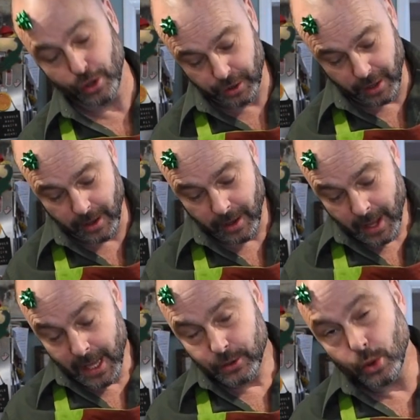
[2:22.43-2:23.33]
the
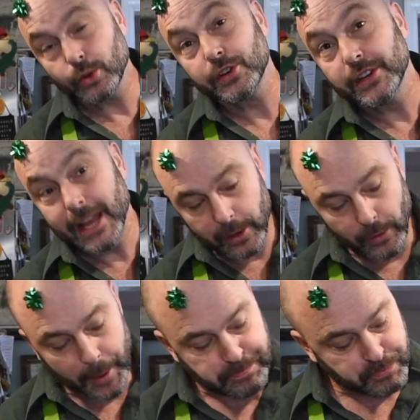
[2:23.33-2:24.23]
torta
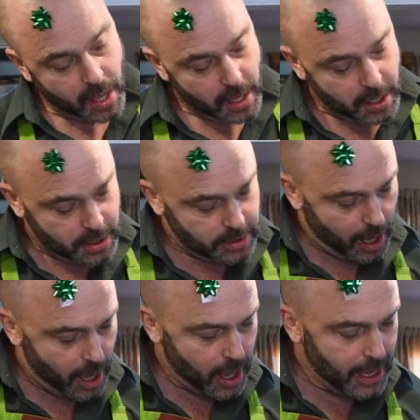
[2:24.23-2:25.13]
negra.
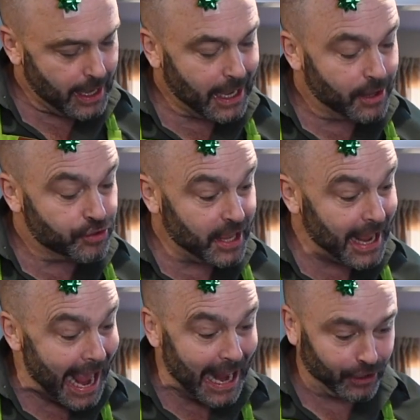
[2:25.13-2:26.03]
The
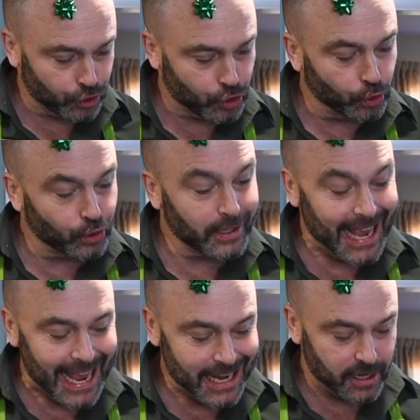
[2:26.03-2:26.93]
actual
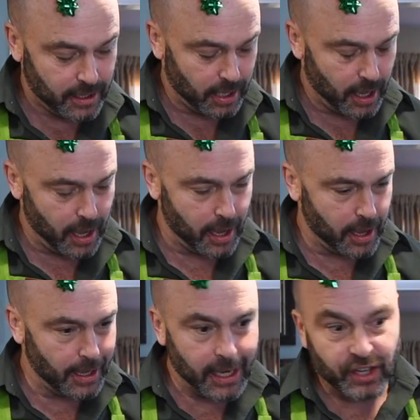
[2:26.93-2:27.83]
cake
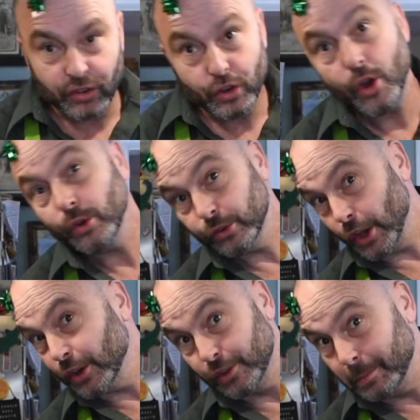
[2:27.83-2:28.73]
is not
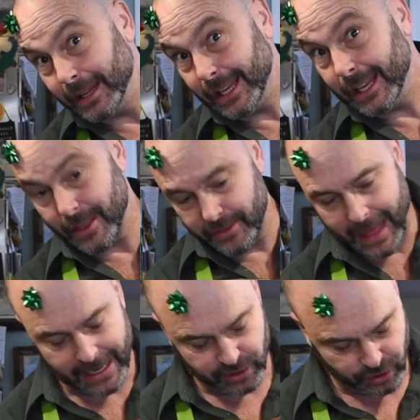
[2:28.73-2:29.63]
going to be that